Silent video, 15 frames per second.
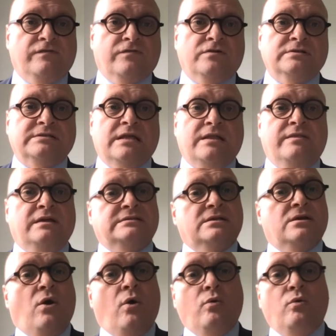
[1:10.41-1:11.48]
of course, that there's a
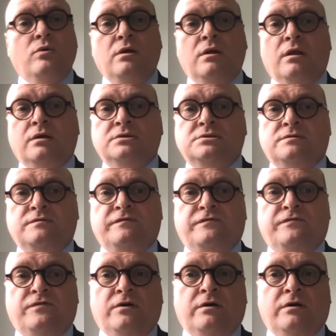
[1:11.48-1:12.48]
whole lot of